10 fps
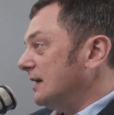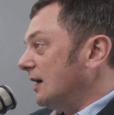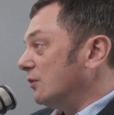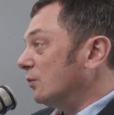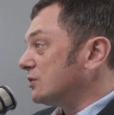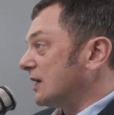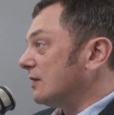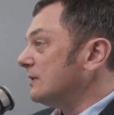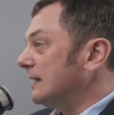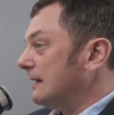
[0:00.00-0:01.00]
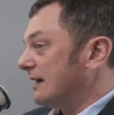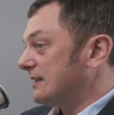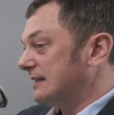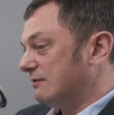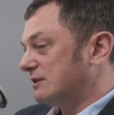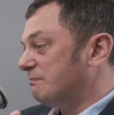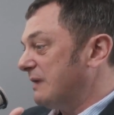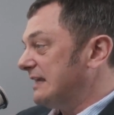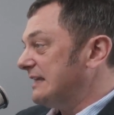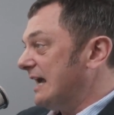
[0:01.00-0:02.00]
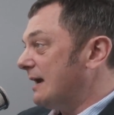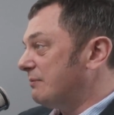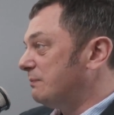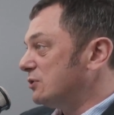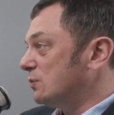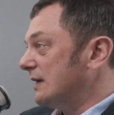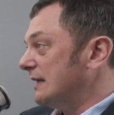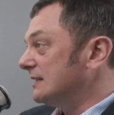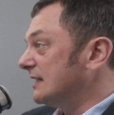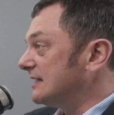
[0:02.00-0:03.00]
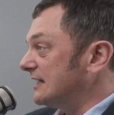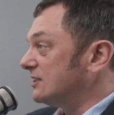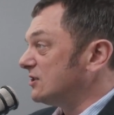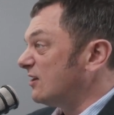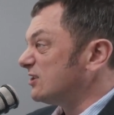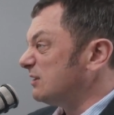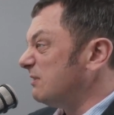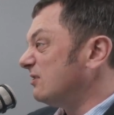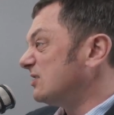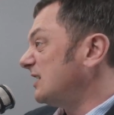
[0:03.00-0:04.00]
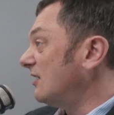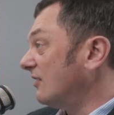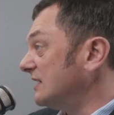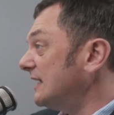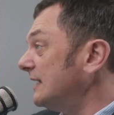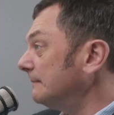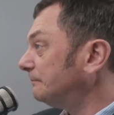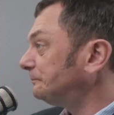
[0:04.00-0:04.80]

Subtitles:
And also, I think there is a big gap between the data science community and IT.